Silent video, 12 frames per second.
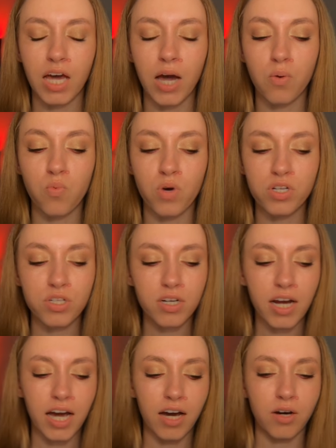I wonder
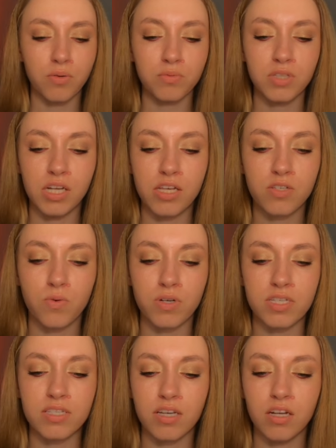how the discourse
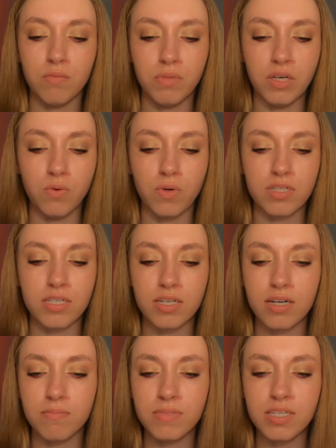is going to be once it
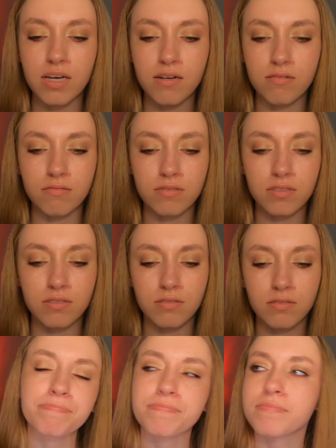comes out.
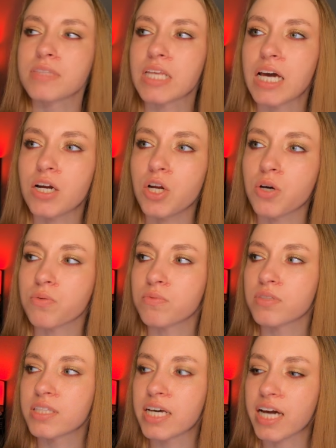I don't know.
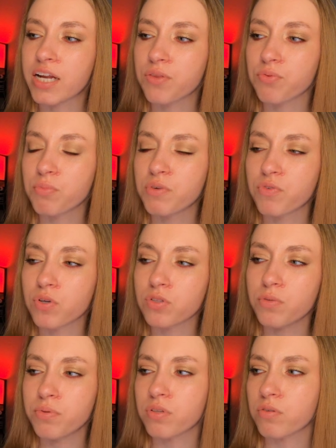That kind of threw me for a
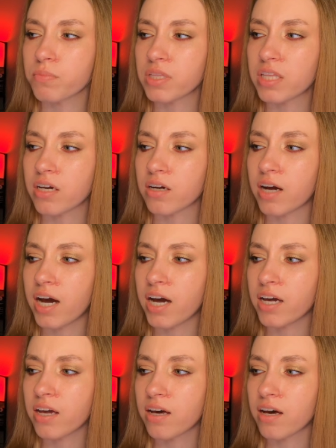loop a little bit there.
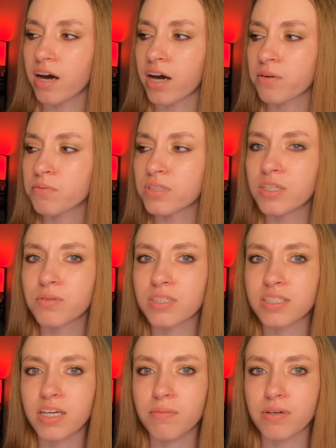I, I don't really know what to
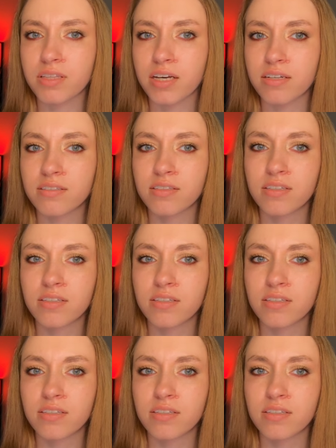say about that.